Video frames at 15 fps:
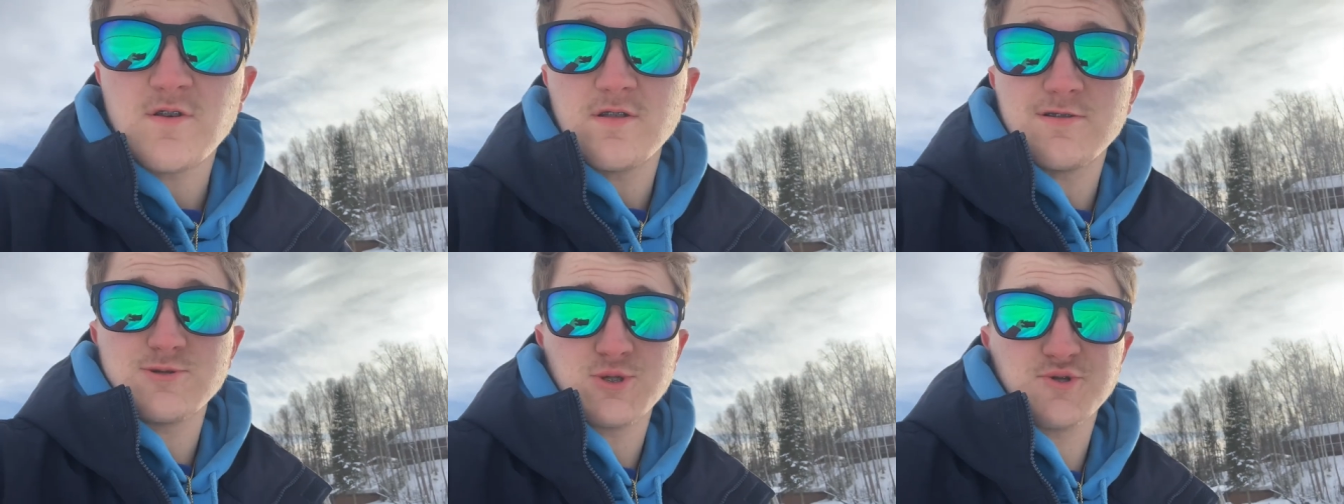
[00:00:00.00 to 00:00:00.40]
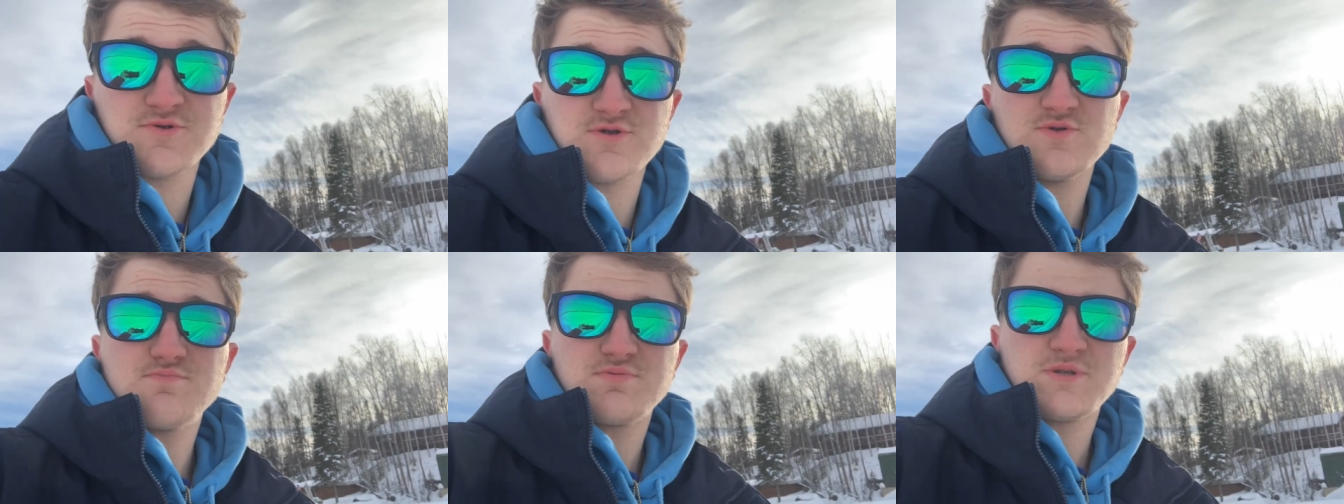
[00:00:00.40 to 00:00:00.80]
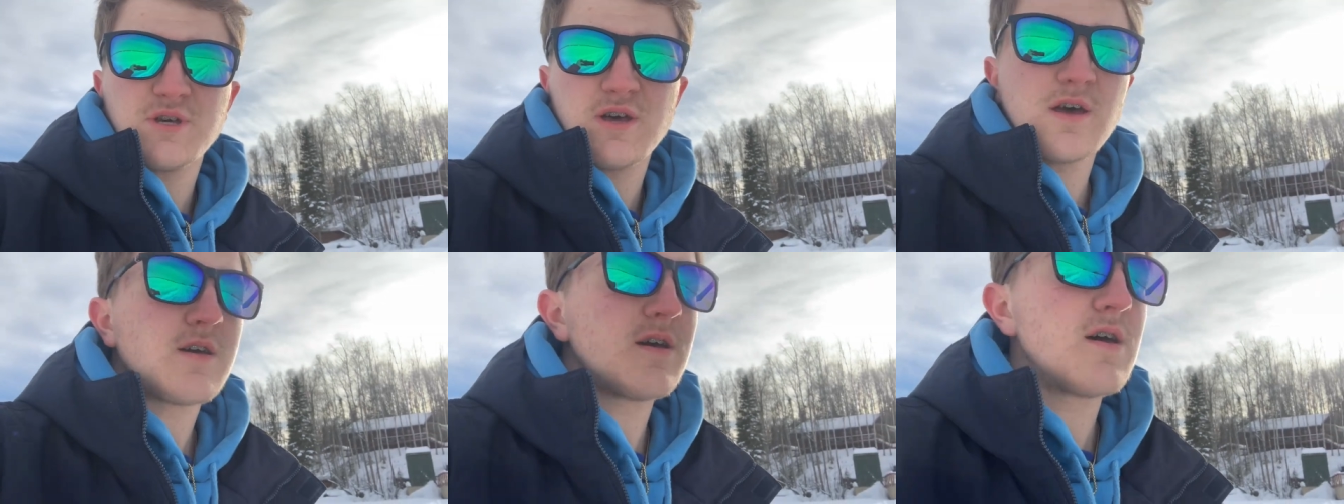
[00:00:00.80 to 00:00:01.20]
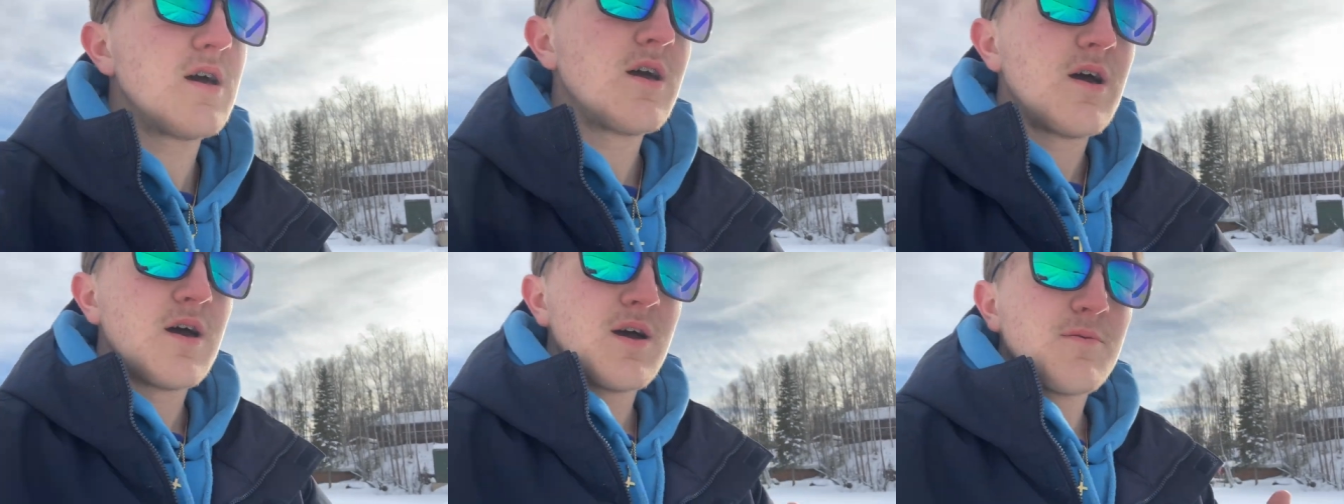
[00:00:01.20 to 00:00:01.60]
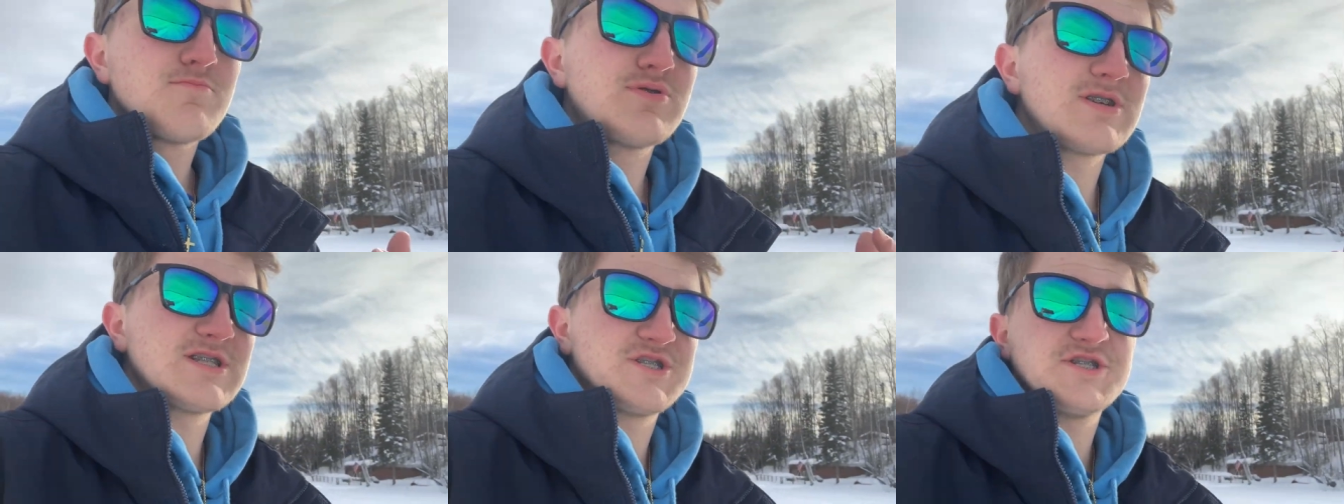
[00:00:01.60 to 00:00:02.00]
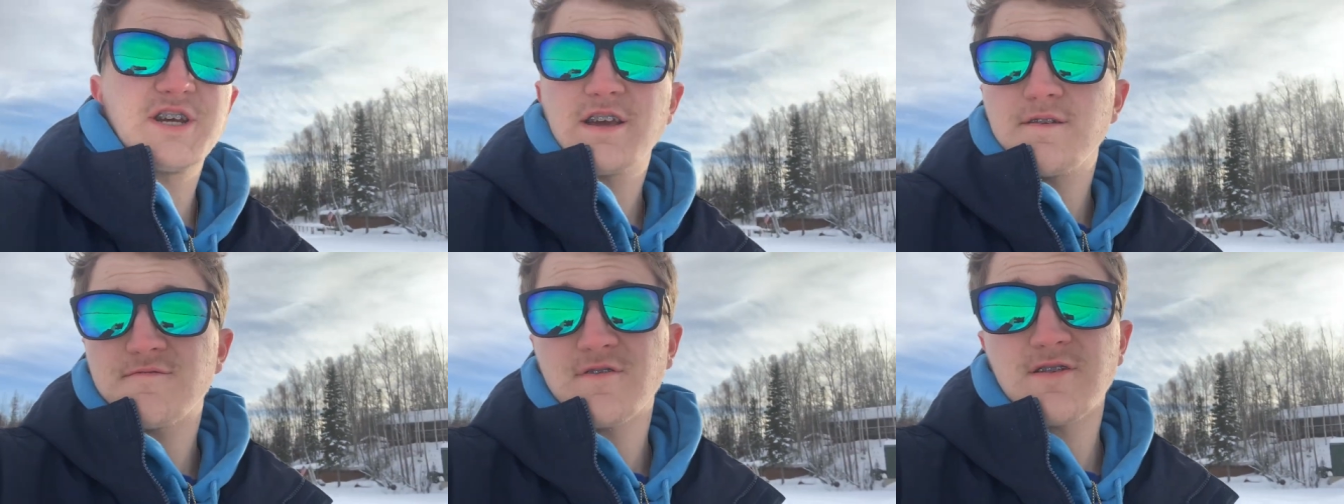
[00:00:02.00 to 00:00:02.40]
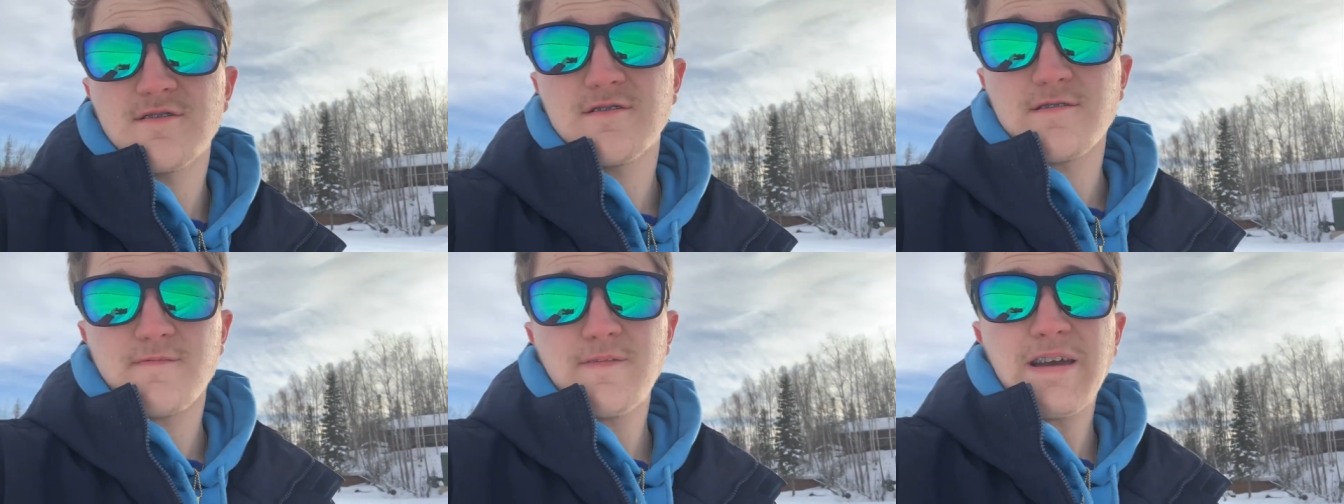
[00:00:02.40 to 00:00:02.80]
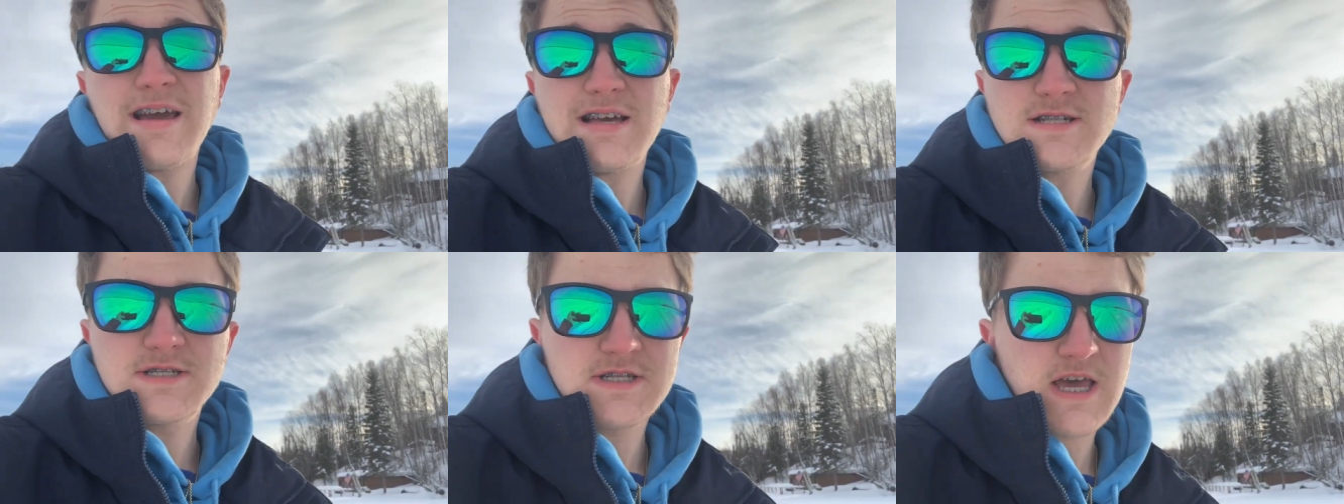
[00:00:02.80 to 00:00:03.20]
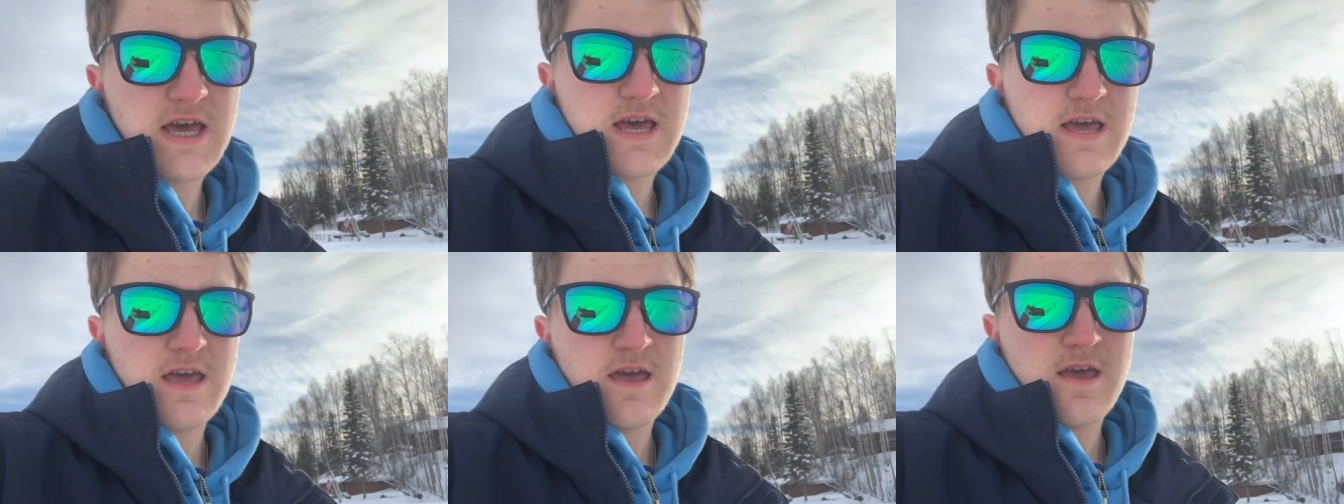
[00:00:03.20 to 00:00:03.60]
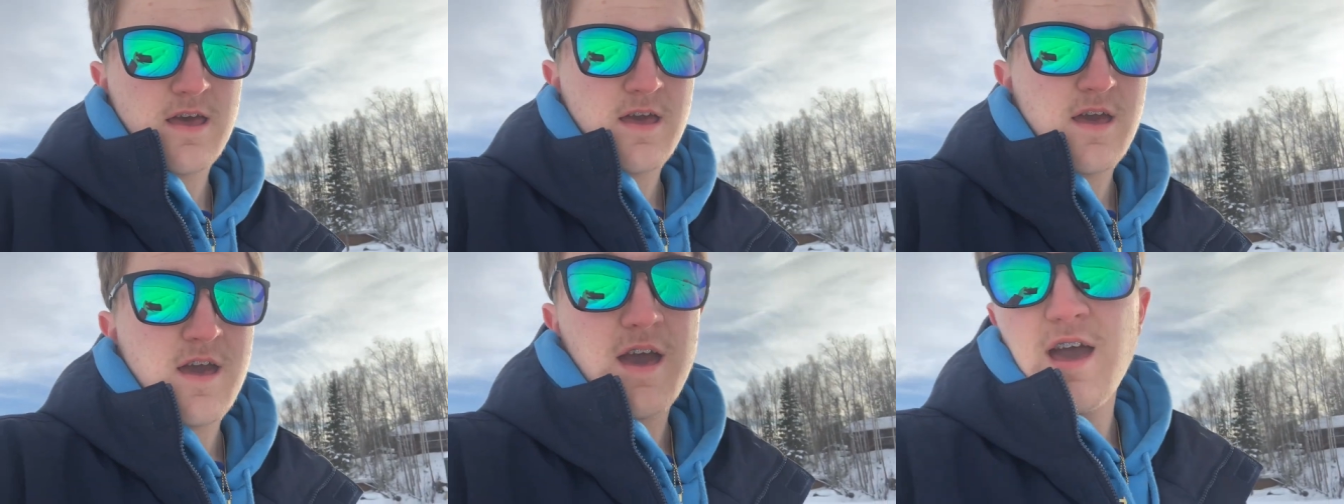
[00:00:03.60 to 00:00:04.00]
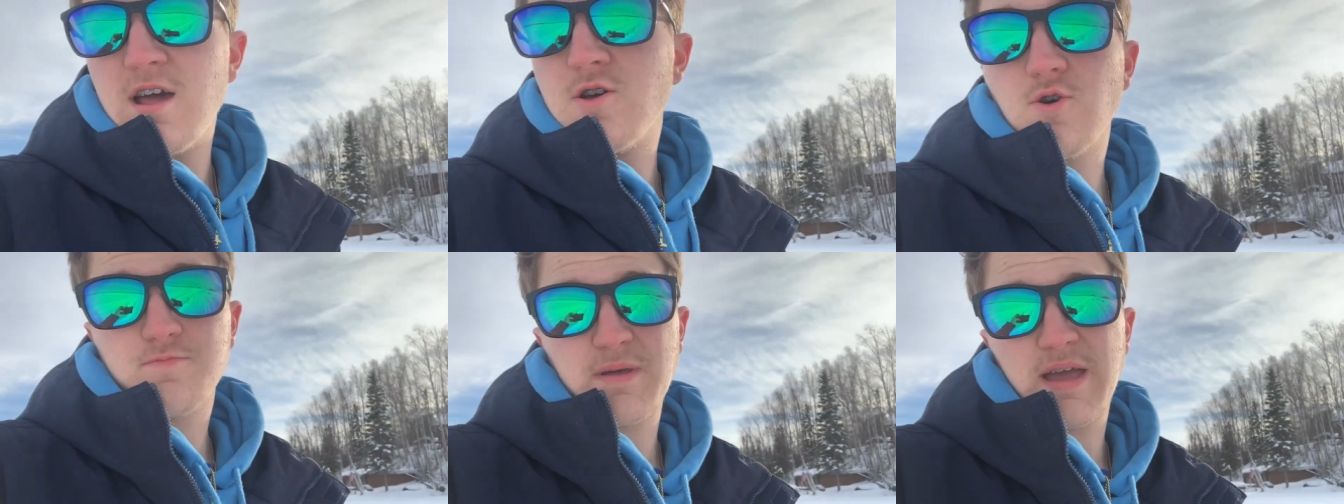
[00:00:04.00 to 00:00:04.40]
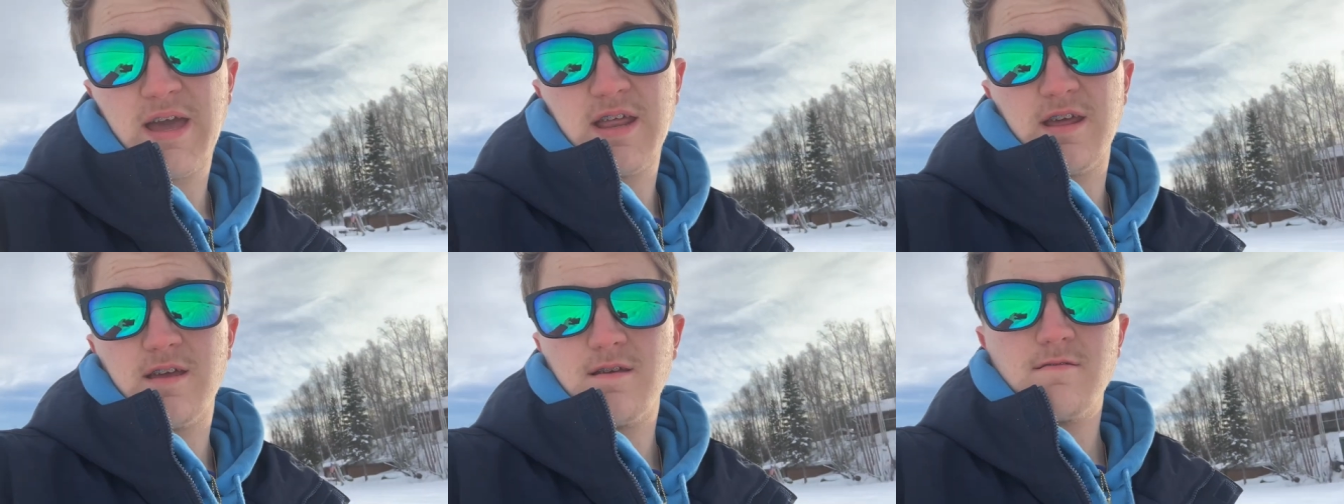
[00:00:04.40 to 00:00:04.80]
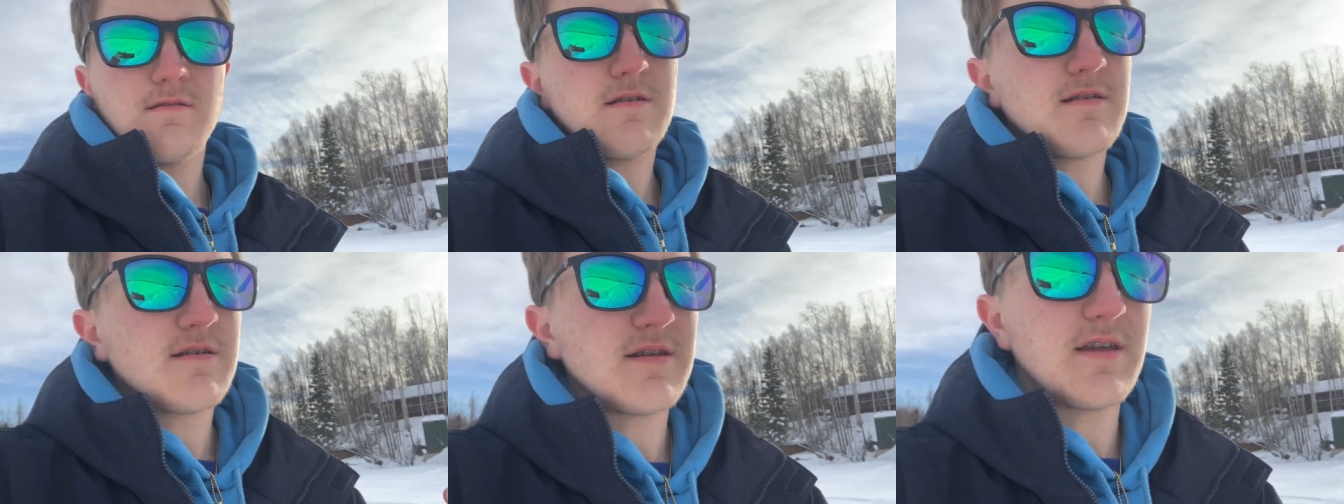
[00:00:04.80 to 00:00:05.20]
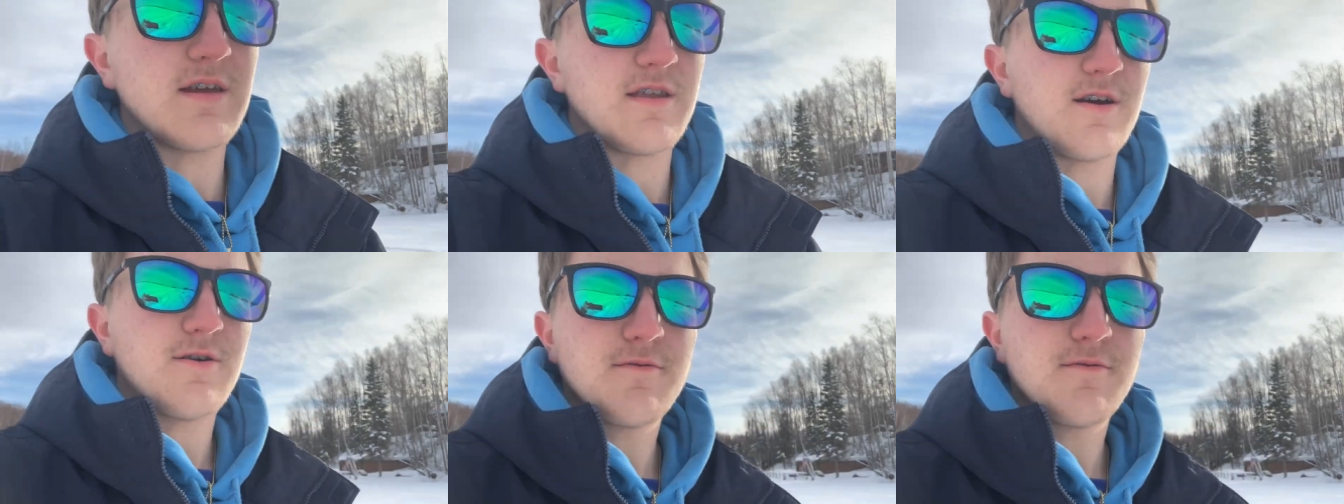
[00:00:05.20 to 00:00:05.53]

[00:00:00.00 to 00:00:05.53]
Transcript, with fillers: of those groups, put a jig in front of their face, and hope they hit it, you know.